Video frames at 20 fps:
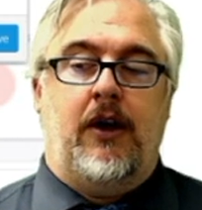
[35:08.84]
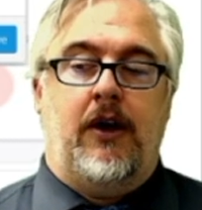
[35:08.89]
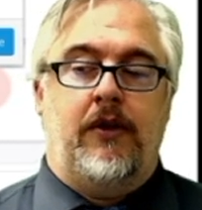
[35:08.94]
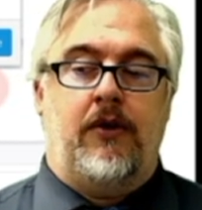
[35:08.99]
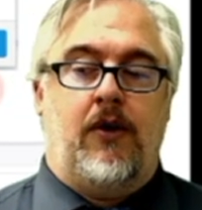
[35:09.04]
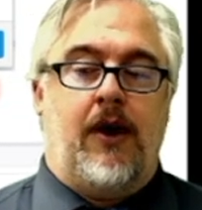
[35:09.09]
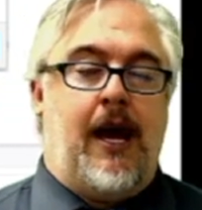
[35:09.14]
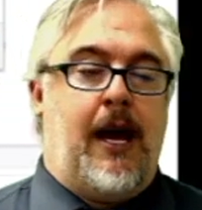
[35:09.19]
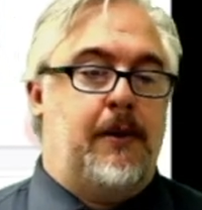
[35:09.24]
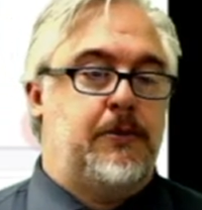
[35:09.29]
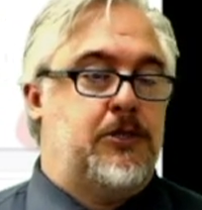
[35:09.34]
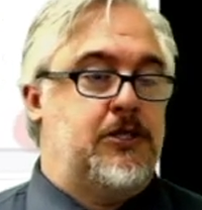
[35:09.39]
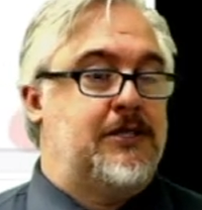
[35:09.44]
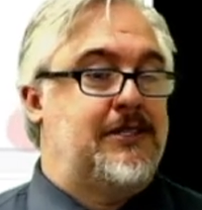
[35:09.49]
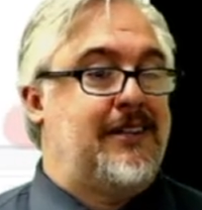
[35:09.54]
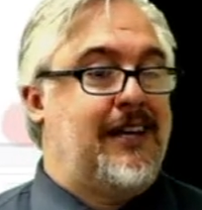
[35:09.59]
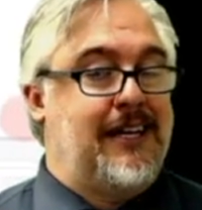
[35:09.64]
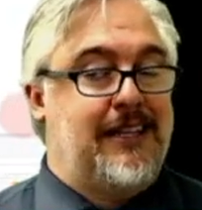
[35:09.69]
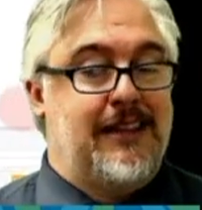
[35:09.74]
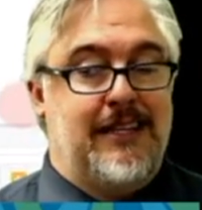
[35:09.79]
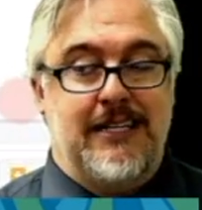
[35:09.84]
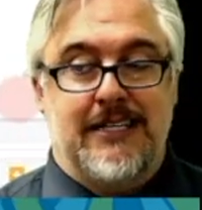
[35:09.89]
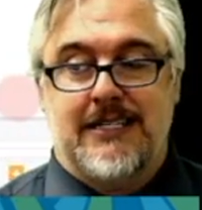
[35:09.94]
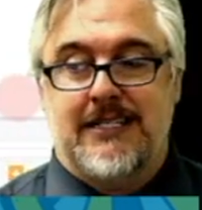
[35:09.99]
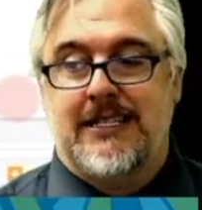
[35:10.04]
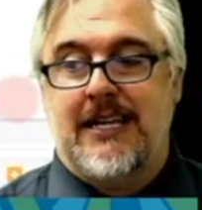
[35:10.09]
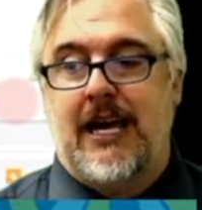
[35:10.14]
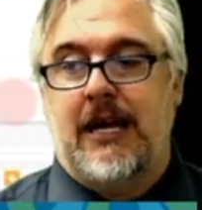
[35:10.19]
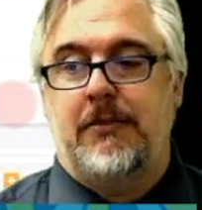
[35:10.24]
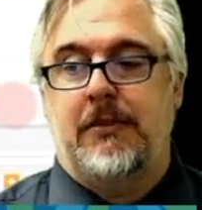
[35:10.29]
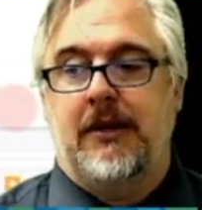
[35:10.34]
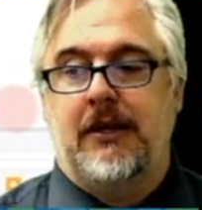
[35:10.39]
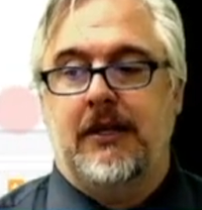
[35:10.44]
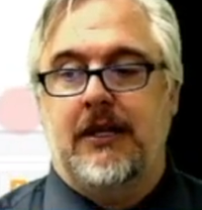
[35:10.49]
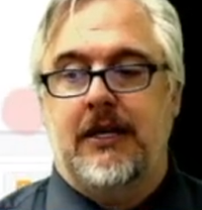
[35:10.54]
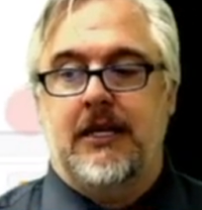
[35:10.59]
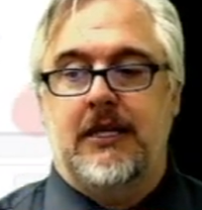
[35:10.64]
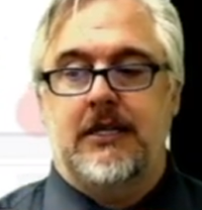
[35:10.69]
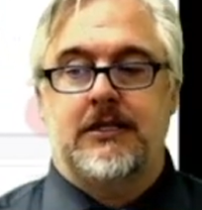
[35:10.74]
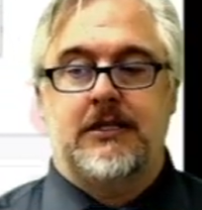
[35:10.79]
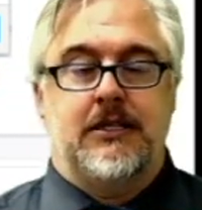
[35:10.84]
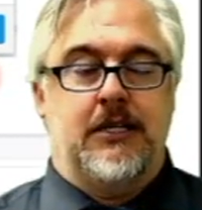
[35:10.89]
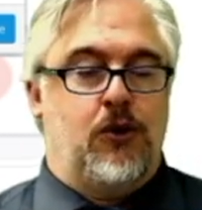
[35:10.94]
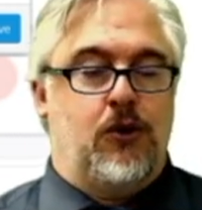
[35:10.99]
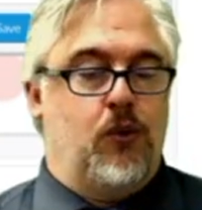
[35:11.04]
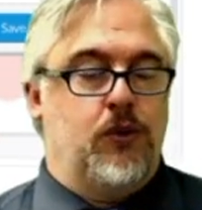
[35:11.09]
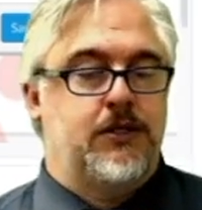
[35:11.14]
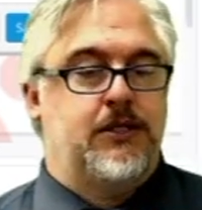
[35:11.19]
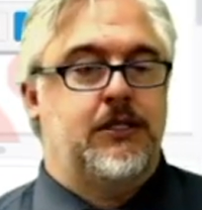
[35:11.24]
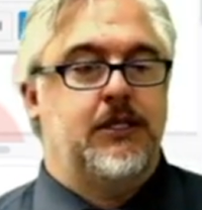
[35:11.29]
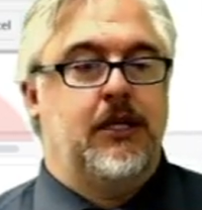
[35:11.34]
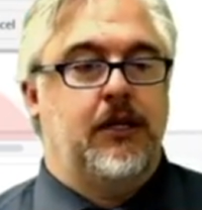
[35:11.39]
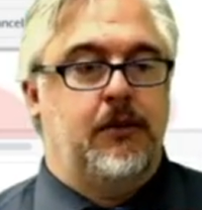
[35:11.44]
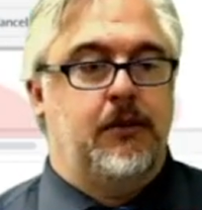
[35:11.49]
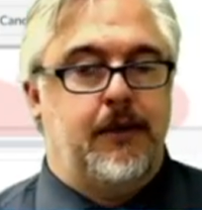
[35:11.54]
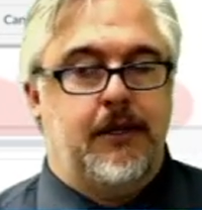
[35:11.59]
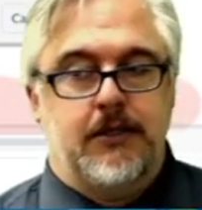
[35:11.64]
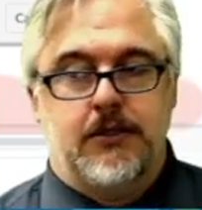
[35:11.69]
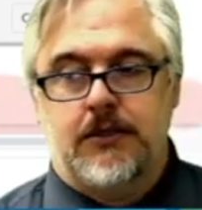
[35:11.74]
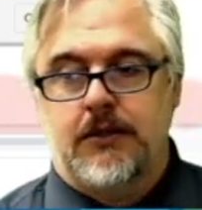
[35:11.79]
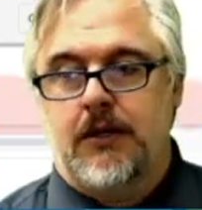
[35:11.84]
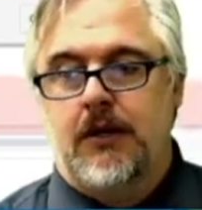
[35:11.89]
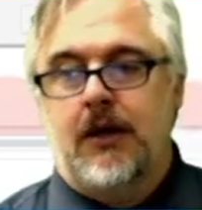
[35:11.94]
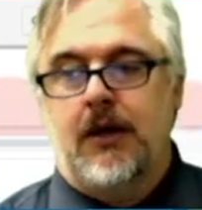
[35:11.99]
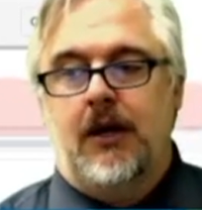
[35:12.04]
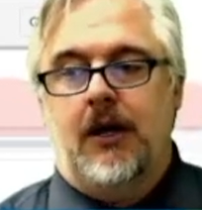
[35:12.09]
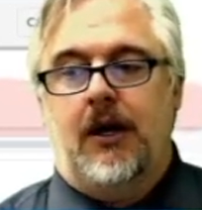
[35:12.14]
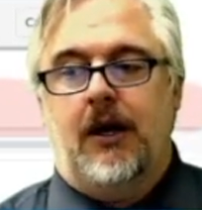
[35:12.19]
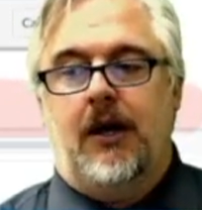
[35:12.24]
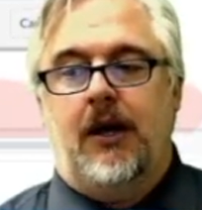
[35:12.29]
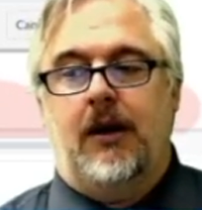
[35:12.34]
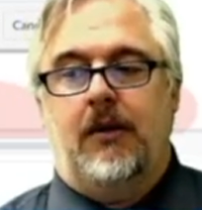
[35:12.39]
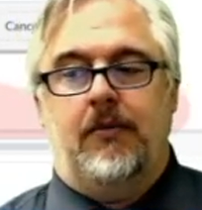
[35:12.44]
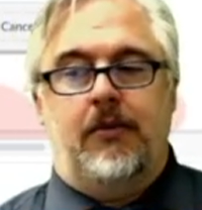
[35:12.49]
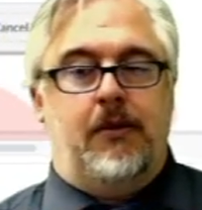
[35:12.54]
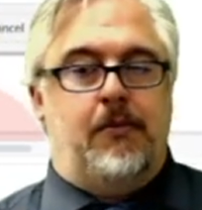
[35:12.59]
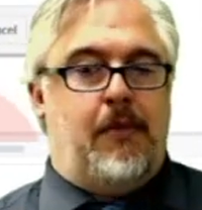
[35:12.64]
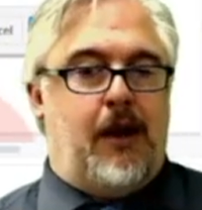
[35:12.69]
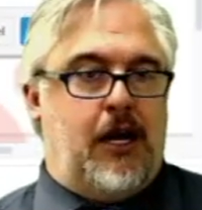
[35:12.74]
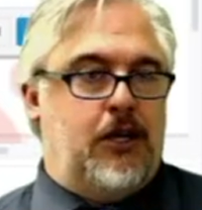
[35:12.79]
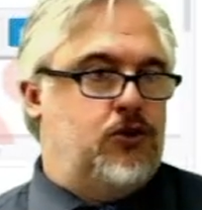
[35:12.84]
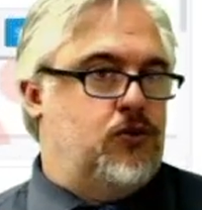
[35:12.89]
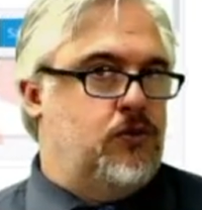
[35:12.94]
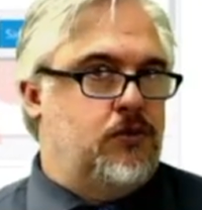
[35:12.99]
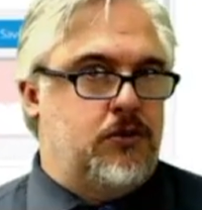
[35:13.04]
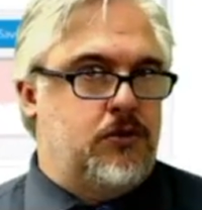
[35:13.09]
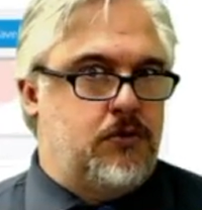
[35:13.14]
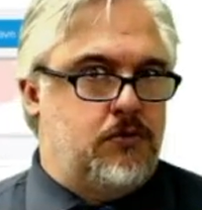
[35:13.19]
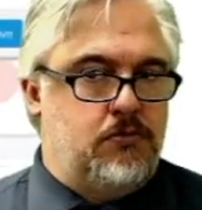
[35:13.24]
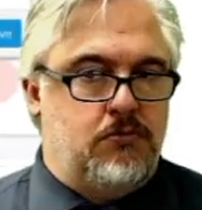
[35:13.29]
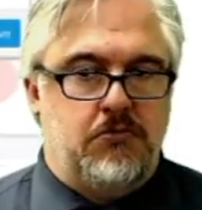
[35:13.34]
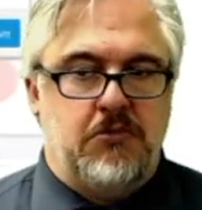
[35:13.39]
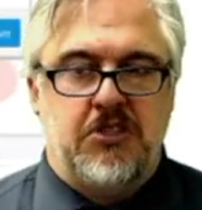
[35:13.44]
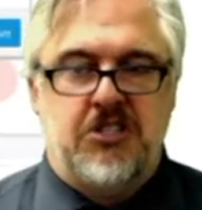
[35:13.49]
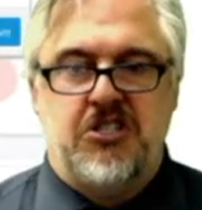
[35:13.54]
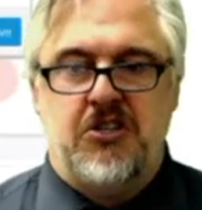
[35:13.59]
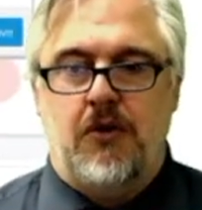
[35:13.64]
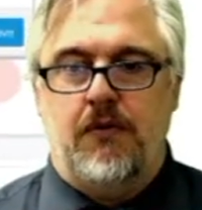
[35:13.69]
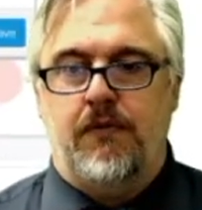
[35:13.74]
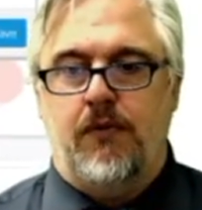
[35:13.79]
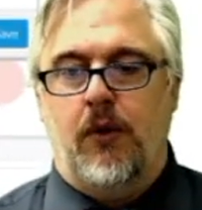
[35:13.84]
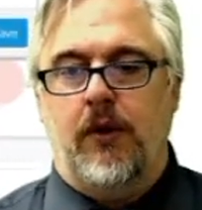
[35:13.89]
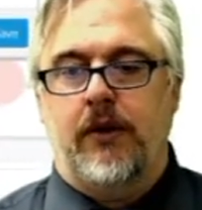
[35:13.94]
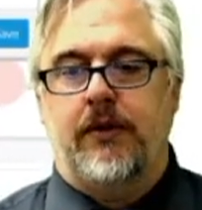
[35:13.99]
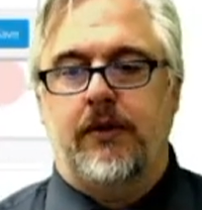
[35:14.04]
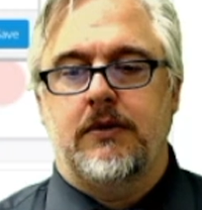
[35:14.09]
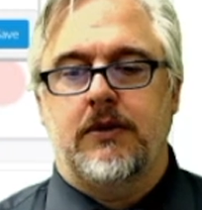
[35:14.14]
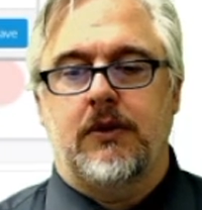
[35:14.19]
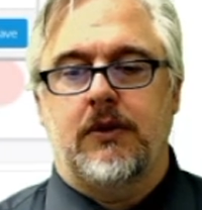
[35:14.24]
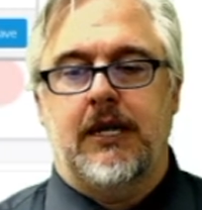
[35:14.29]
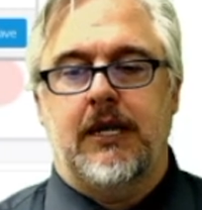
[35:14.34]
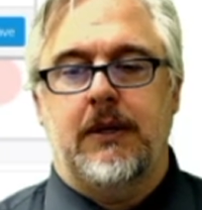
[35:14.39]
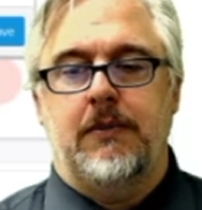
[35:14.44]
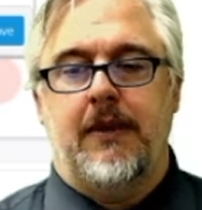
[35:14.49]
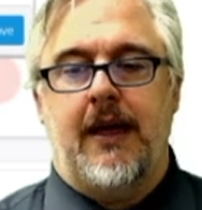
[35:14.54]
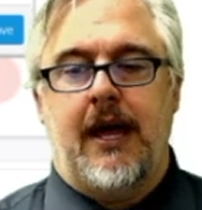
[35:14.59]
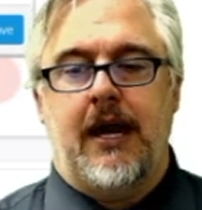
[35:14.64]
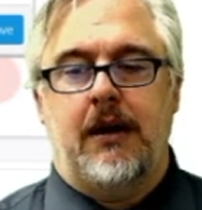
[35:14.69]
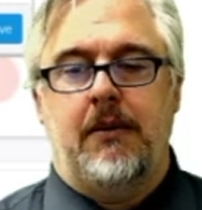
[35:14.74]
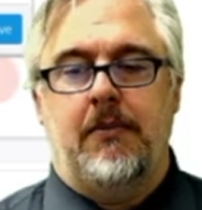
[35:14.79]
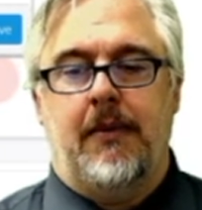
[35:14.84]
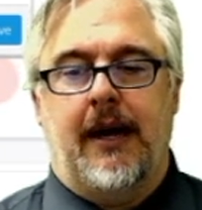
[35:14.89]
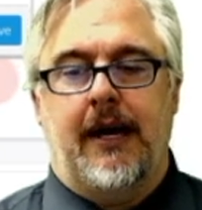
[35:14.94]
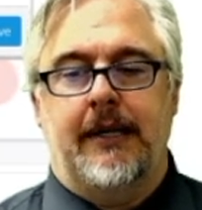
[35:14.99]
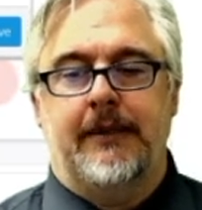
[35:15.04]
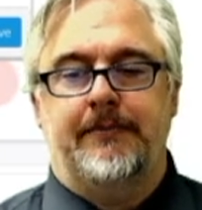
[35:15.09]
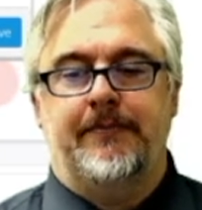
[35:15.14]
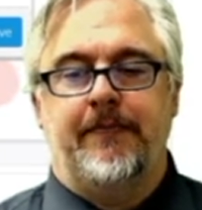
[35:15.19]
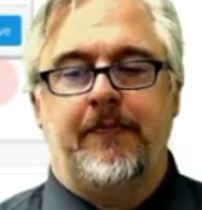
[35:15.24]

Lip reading: other options like the assignment list, the course syllabus, the modules, so forth. So keep that in mind.